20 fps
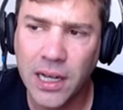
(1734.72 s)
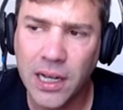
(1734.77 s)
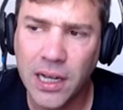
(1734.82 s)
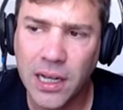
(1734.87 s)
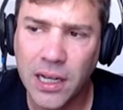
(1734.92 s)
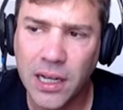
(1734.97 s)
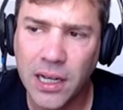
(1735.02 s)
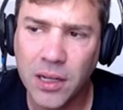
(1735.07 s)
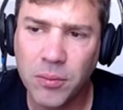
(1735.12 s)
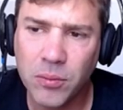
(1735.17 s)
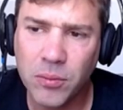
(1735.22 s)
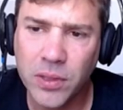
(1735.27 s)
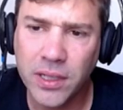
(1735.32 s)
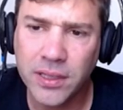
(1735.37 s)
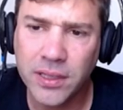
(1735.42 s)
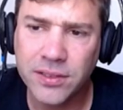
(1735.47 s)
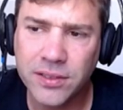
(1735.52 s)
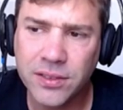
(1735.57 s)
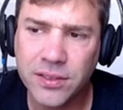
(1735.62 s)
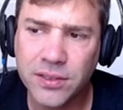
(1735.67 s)
Um,
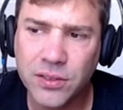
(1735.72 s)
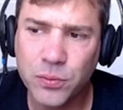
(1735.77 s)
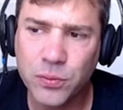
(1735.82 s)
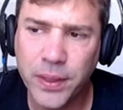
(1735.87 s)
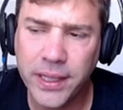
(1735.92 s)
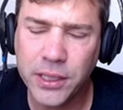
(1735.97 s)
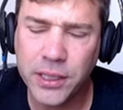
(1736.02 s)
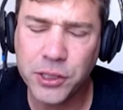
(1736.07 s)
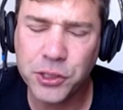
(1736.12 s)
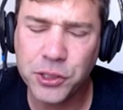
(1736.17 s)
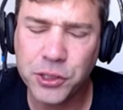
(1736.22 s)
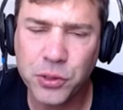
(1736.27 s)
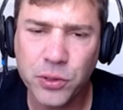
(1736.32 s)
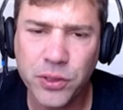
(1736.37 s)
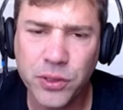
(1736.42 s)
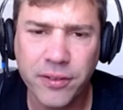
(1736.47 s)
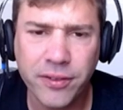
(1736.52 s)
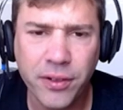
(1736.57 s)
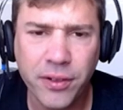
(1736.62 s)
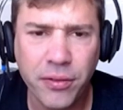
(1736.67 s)
it's to make
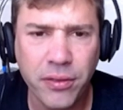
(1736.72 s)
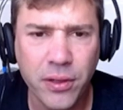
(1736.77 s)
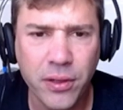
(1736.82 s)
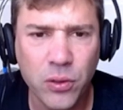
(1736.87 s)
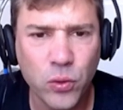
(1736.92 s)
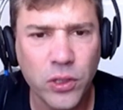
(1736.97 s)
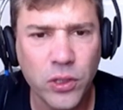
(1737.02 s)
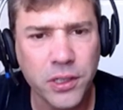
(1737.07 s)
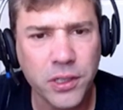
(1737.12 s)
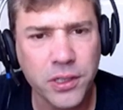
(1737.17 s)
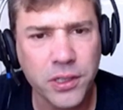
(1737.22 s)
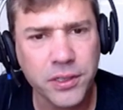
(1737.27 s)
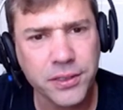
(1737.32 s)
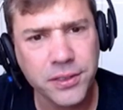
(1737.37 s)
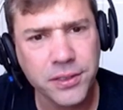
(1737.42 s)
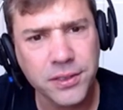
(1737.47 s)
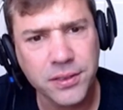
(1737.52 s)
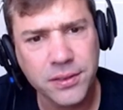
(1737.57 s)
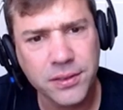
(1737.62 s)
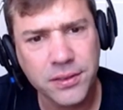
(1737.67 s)
sure everything
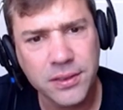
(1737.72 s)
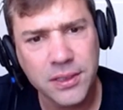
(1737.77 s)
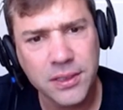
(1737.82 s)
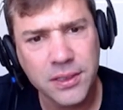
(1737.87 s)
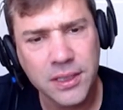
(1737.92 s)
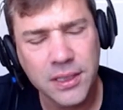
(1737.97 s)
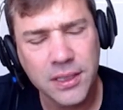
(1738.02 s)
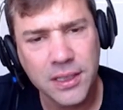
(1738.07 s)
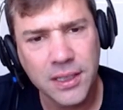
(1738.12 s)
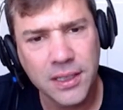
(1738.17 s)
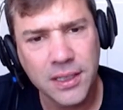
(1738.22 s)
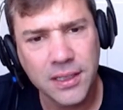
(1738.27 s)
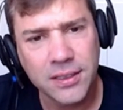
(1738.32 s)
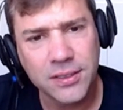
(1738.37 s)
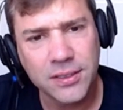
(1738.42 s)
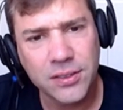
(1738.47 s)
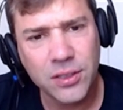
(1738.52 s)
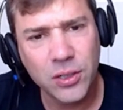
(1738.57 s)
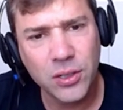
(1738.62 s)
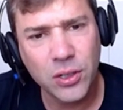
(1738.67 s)
works.
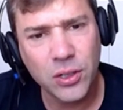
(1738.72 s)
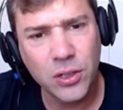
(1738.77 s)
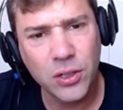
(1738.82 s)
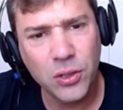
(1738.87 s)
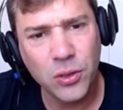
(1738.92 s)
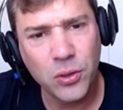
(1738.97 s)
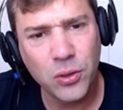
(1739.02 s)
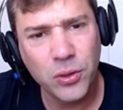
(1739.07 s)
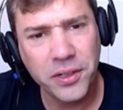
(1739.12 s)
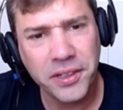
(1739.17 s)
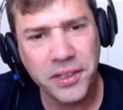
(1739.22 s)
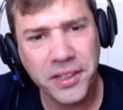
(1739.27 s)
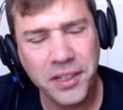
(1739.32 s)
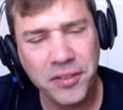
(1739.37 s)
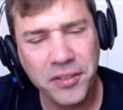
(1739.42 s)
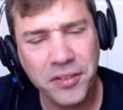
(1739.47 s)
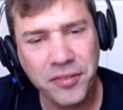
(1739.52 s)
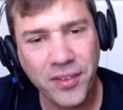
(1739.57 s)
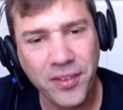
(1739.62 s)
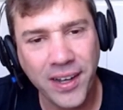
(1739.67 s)
So
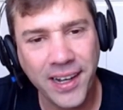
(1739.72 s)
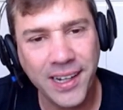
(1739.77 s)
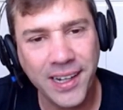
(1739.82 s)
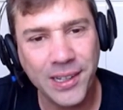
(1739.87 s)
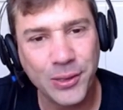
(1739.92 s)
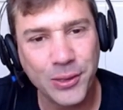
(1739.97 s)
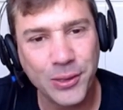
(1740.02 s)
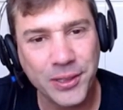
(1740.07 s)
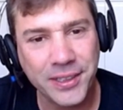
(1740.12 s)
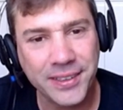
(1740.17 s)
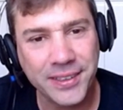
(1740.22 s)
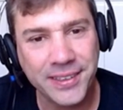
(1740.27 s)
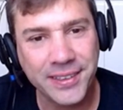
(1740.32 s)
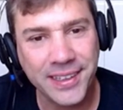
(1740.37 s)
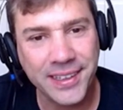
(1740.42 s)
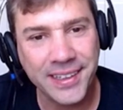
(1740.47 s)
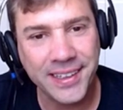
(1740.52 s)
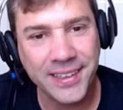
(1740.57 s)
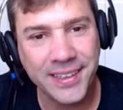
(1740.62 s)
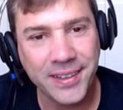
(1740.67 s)
if I look at
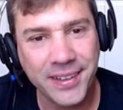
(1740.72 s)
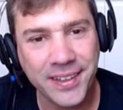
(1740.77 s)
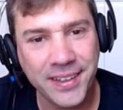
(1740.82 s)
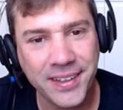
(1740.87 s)
like